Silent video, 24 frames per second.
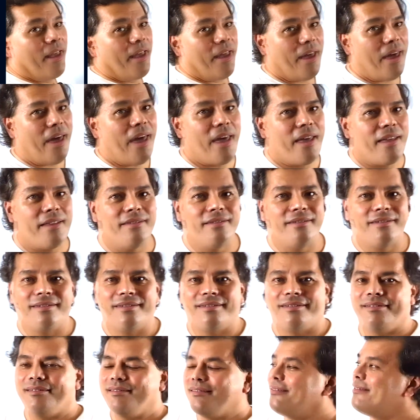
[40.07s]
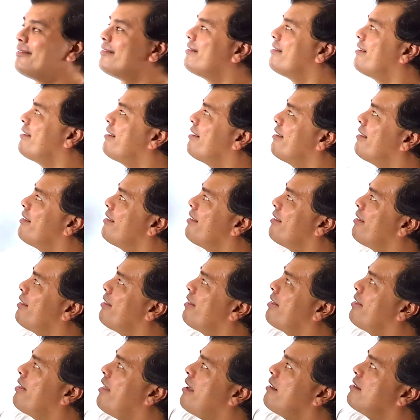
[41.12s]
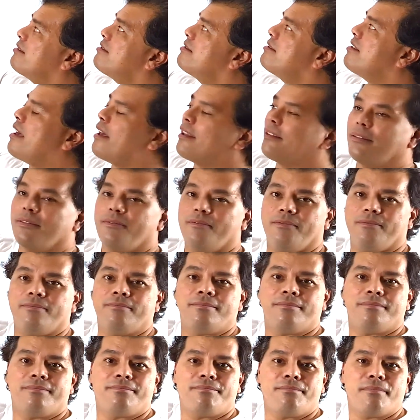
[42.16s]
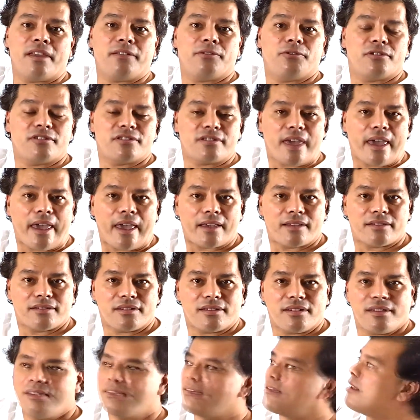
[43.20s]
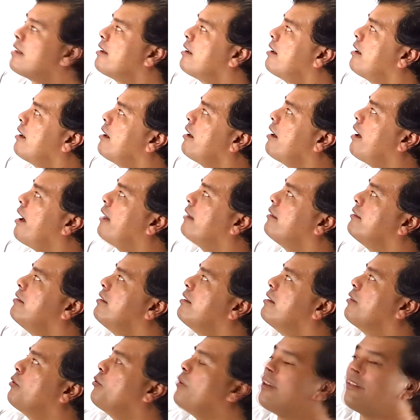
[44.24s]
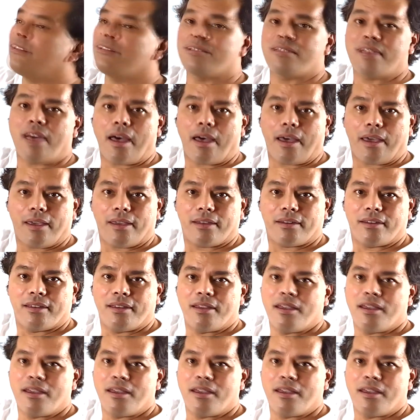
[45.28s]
And thanks that matrix x is at the right side,